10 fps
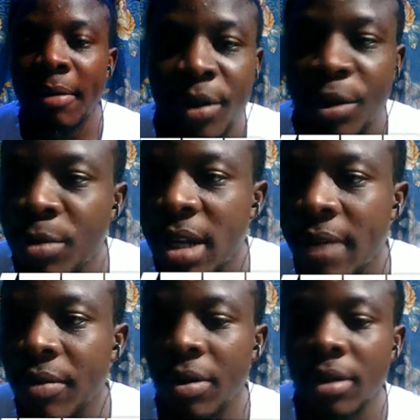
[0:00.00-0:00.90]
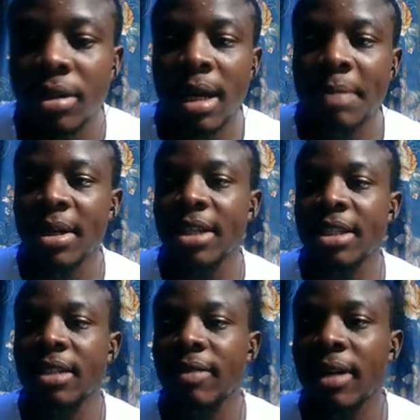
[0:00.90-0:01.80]
Good morning, everyone. I'm Casey
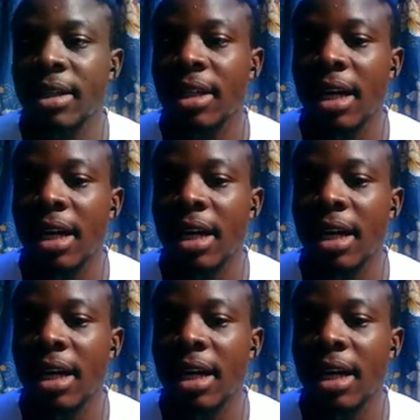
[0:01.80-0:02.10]
Divine,